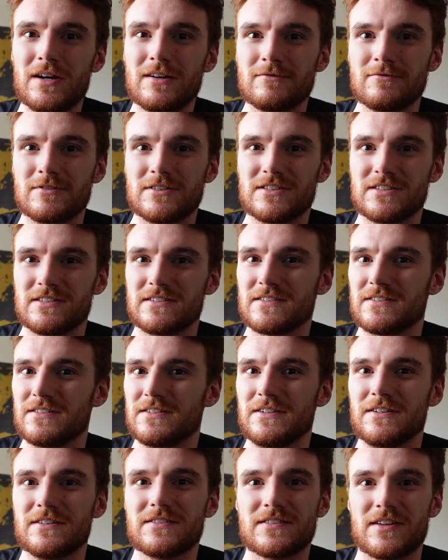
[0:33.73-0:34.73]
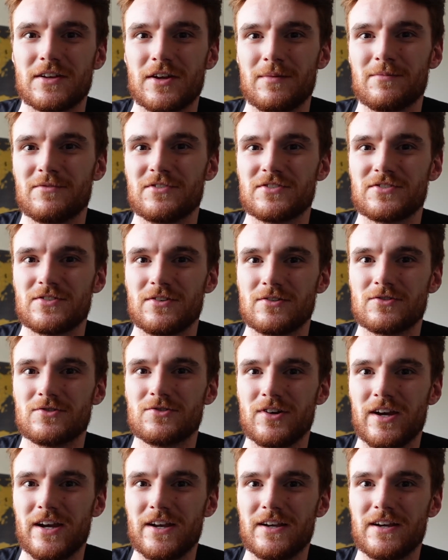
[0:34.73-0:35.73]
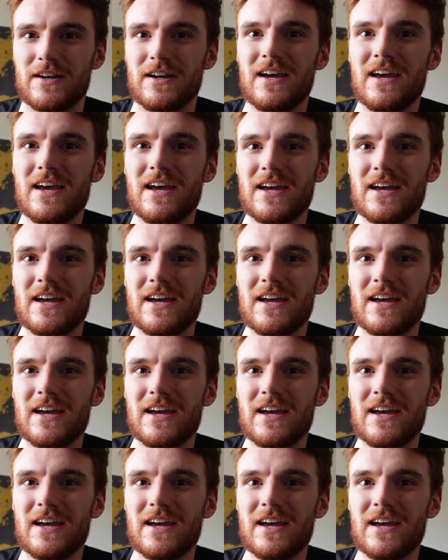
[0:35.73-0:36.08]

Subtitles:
which is the term for sole trader,